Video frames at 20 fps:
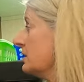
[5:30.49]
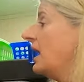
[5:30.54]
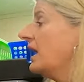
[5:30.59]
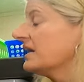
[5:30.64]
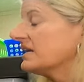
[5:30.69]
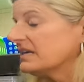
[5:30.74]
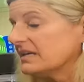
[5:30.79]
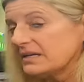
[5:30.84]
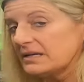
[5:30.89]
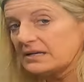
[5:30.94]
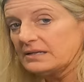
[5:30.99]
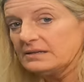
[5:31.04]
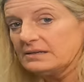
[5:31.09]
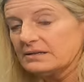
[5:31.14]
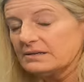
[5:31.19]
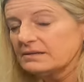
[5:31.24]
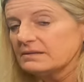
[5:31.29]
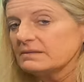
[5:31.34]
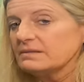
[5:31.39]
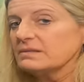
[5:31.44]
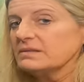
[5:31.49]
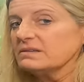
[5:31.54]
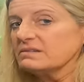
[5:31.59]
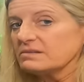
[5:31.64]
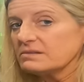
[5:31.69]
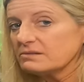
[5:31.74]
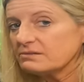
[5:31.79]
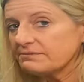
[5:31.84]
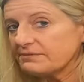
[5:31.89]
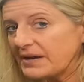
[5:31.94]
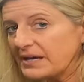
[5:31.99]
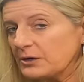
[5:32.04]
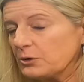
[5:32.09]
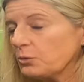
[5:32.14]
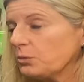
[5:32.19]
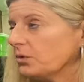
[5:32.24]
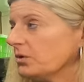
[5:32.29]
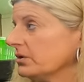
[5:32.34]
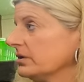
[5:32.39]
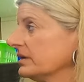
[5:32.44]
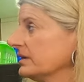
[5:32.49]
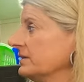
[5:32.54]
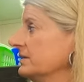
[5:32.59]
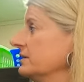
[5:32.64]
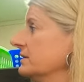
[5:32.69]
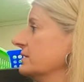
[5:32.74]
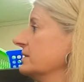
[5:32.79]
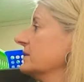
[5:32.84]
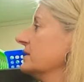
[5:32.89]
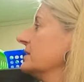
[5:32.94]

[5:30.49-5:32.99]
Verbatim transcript: Again, this is fake wood.